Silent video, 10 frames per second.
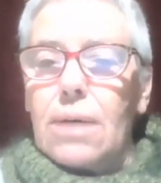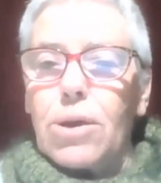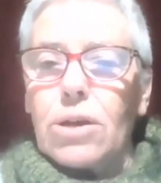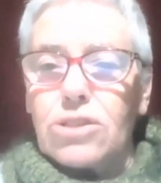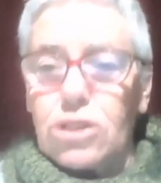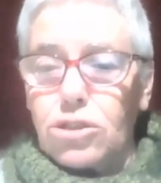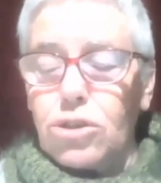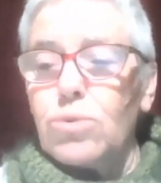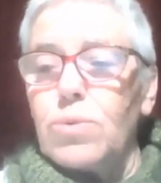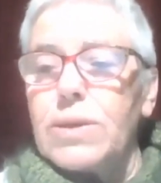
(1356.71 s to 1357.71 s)
because the
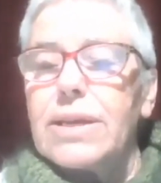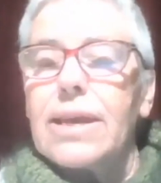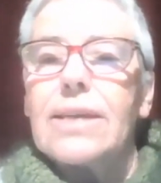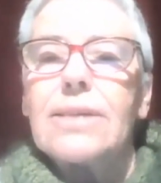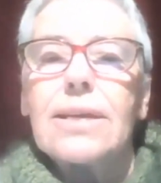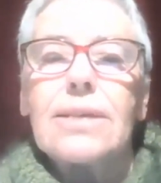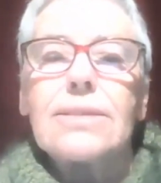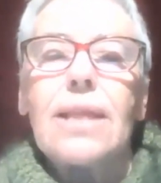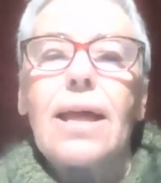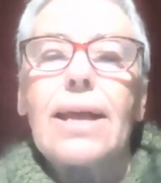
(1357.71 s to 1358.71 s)
two-week hearing
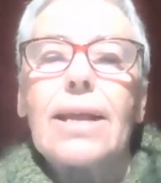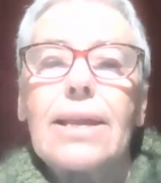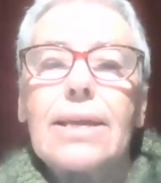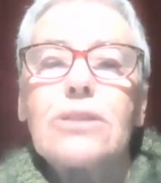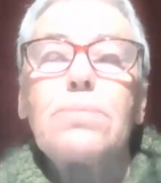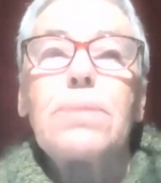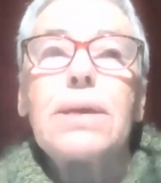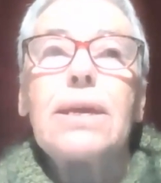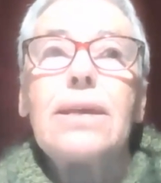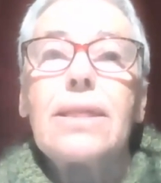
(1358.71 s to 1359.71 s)
is likely to
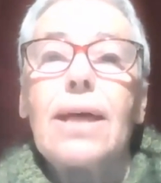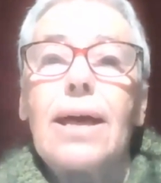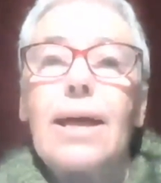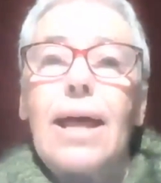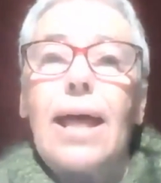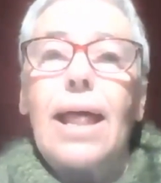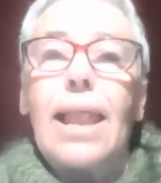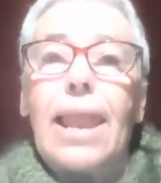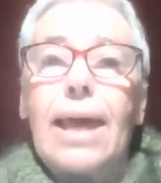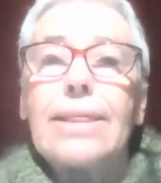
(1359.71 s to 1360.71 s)
be either
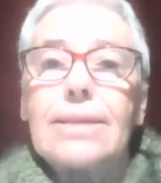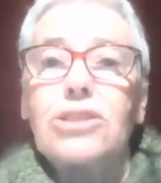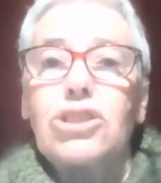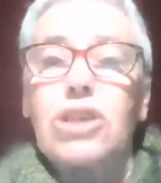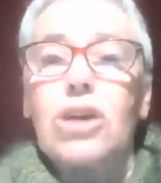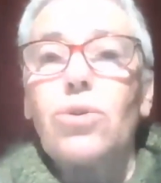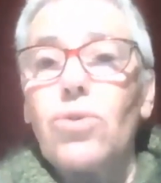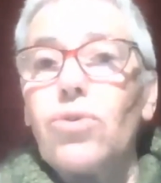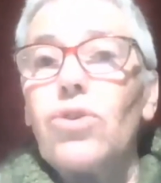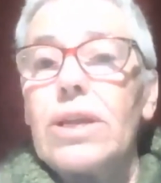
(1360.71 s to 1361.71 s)
late this year
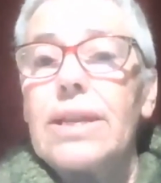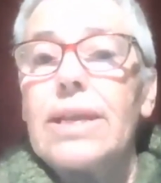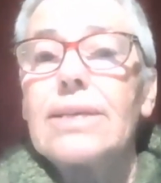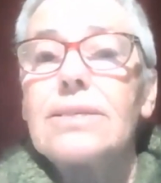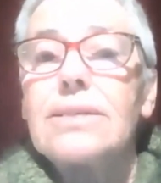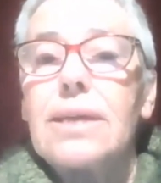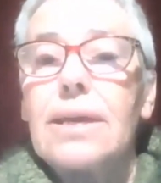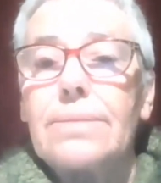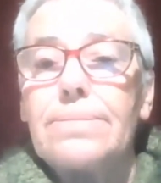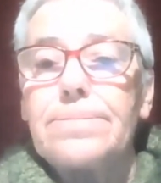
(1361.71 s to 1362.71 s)
or early next
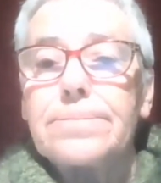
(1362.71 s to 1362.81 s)
year.